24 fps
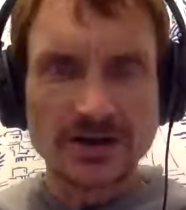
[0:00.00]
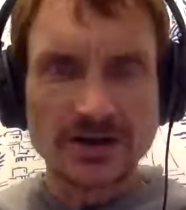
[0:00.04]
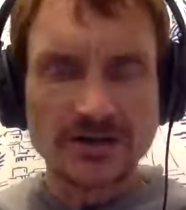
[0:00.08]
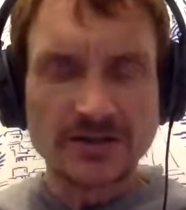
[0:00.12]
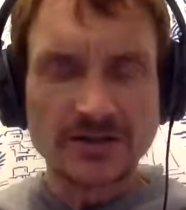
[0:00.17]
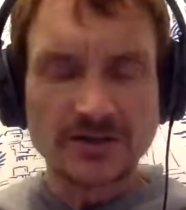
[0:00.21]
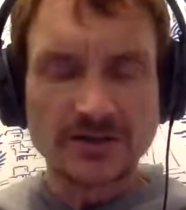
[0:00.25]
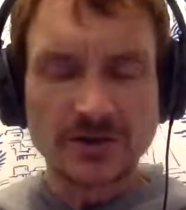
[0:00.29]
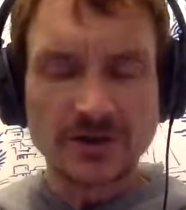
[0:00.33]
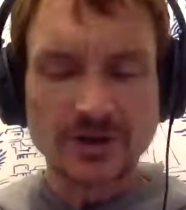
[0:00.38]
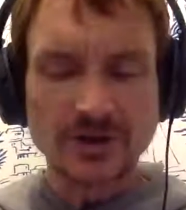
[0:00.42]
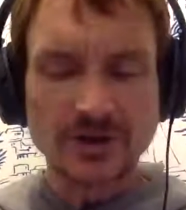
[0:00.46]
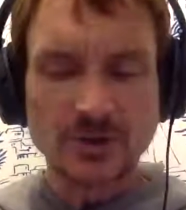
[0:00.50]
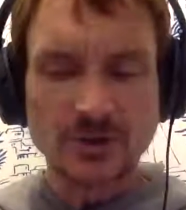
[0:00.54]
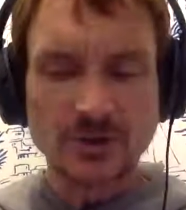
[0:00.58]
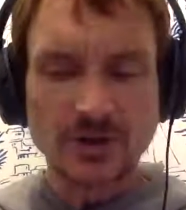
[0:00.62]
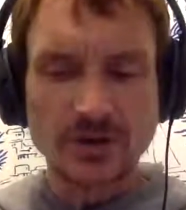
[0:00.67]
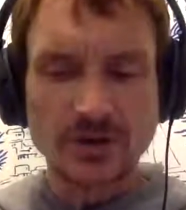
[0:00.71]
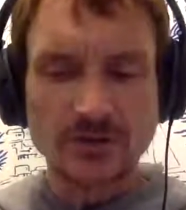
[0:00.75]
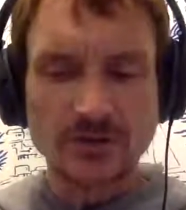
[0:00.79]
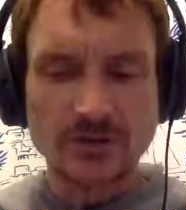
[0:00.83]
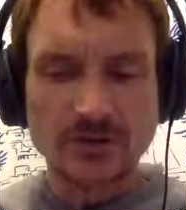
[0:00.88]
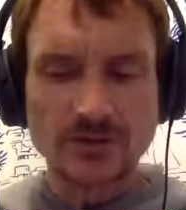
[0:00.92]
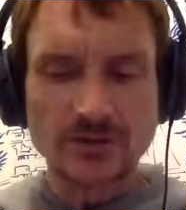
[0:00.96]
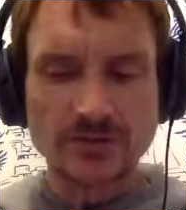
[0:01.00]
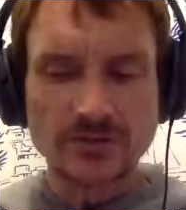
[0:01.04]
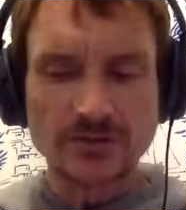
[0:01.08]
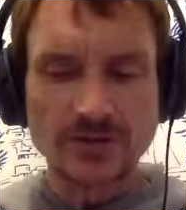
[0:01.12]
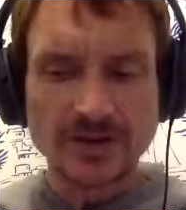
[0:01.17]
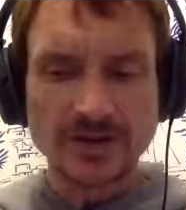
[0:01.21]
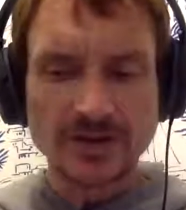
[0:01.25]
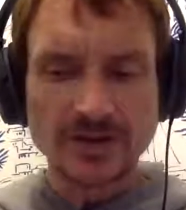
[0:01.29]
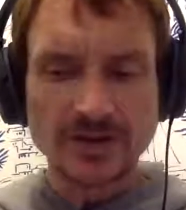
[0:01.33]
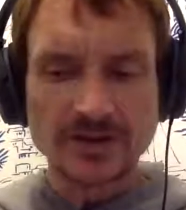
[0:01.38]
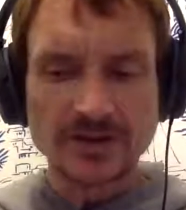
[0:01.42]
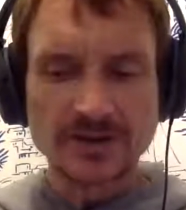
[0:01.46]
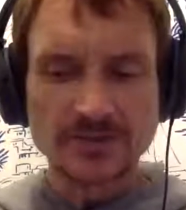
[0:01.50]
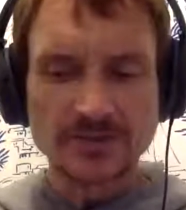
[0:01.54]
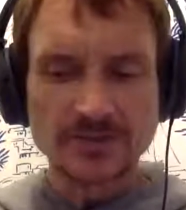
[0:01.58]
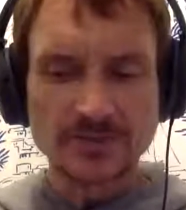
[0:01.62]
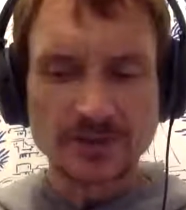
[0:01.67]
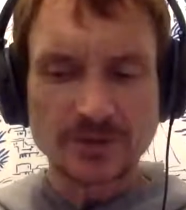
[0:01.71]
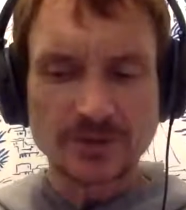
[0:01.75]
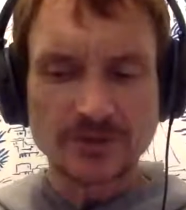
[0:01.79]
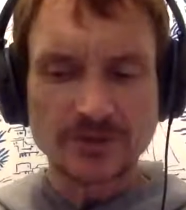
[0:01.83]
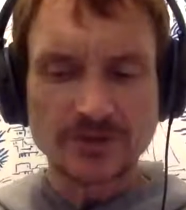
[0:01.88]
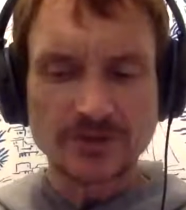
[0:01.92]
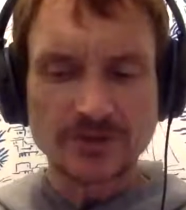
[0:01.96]
1941, which made
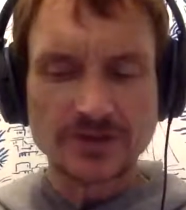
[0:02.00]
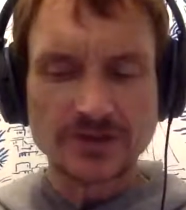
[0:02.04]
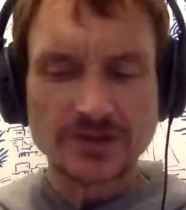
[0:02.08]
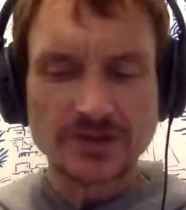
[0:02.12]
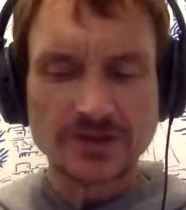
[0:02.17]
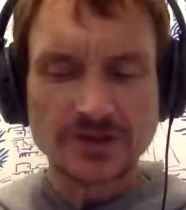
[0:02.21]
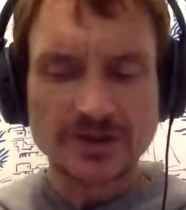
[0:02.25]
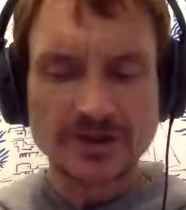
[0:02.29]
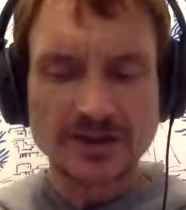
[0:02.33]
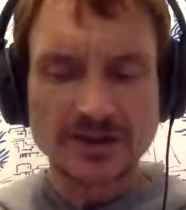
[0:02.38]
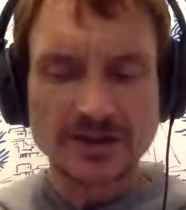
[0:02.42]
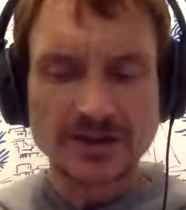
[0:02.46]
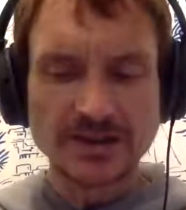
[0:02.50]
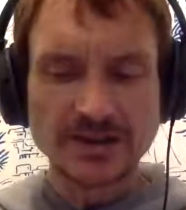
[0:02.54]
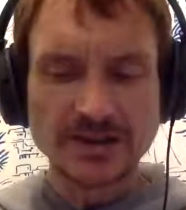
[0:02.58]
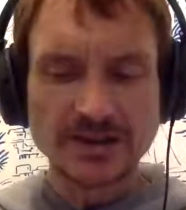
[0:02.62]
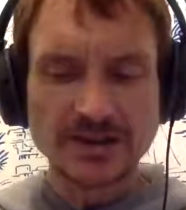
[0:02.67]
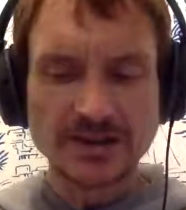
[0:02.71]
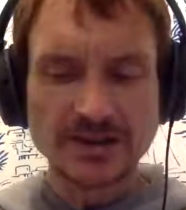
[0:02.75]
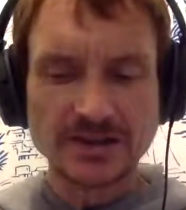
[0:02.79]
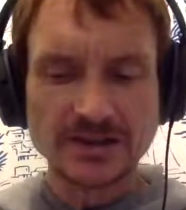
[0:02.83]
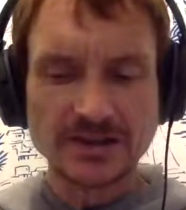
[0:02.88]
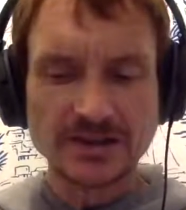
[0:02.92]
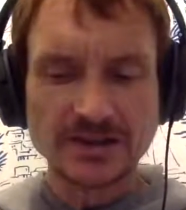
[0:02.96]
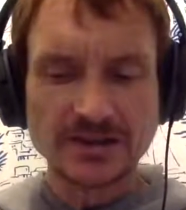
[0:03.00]
Pervitin illegal,